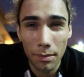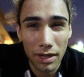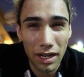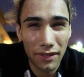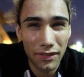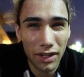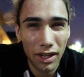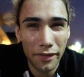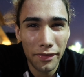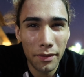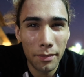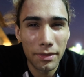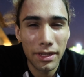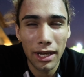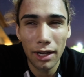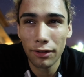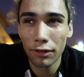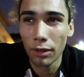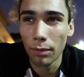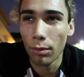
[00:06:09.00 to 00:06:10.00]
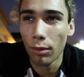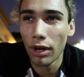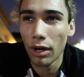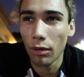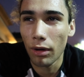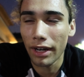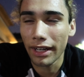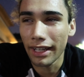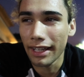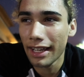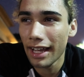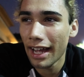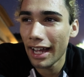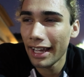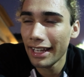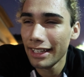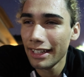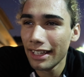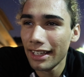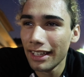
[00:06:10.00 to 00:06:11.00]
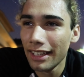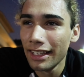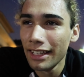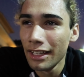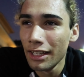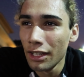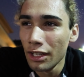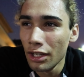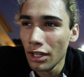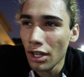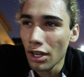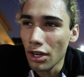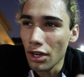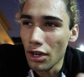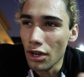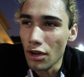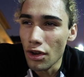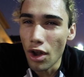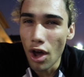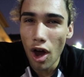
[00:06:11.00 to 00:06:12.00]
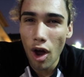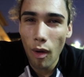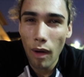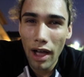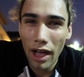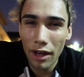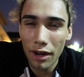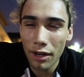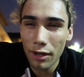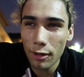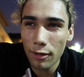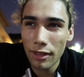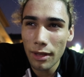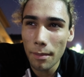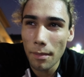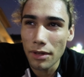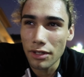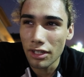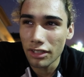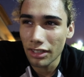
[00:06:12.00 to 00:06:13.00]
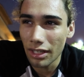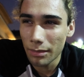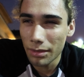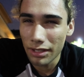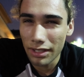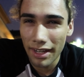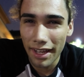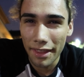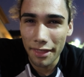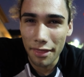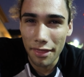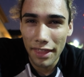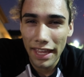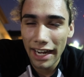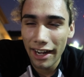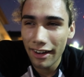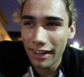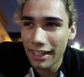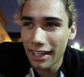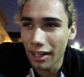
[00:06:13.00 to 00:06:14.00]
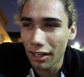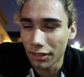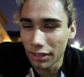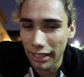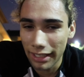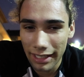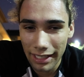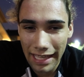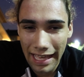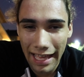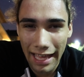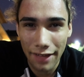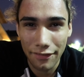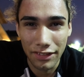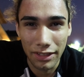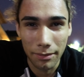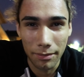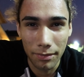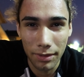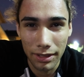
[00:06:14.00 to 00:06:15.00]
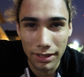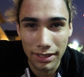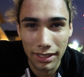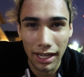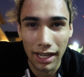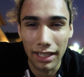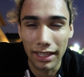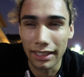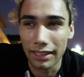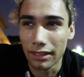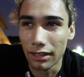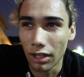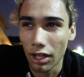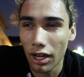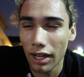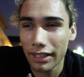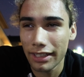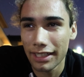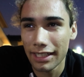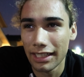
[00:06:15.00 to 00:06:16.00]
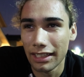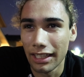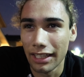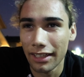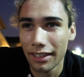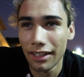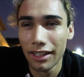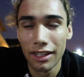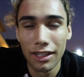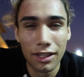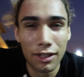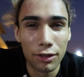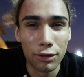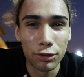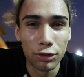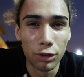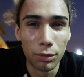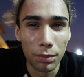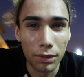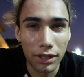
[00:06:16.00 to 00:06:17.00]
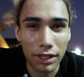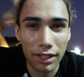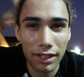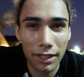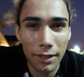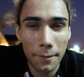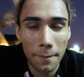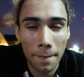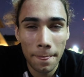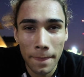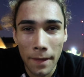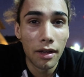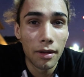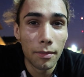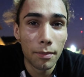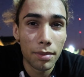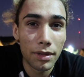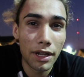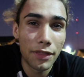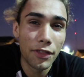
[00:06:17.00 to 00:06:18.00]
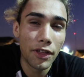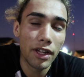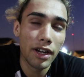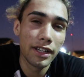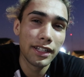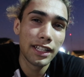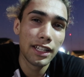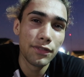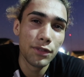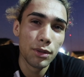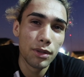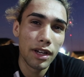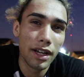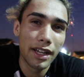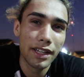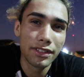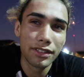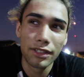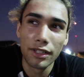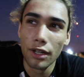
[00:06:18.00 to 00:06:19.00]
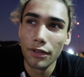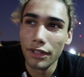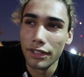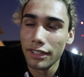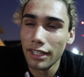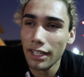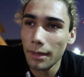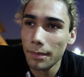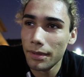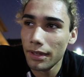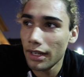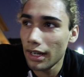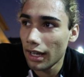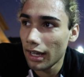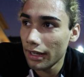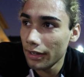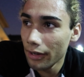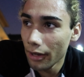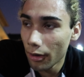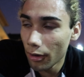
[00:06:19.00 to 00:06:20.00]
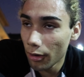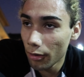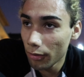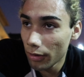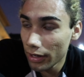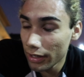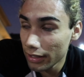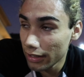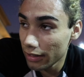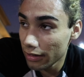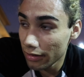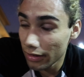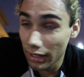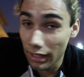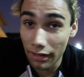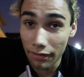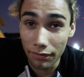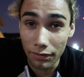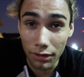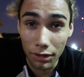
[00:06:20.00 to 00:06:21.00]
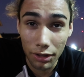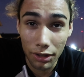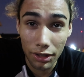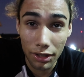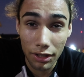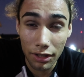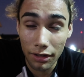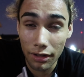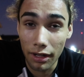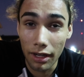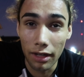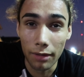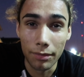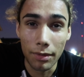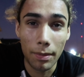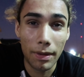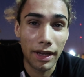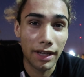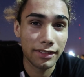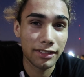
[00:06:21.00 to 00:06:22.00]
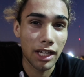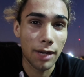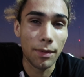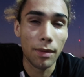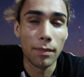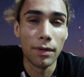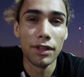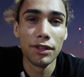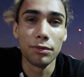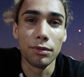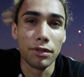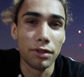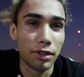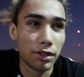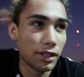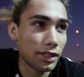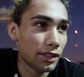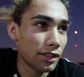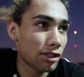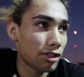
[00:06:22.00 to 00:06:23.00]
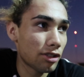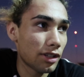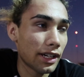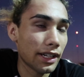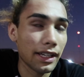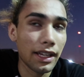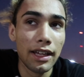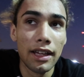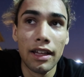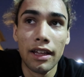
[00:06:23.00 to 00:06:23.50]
but I've gotten them down to the point where I can kind of know how to do them, but I'm just not there yet on like having them like locked in and like super good. But I thought I'd give you guys, you know, the tips that I know already that I've learned the past couple months with learning this trick.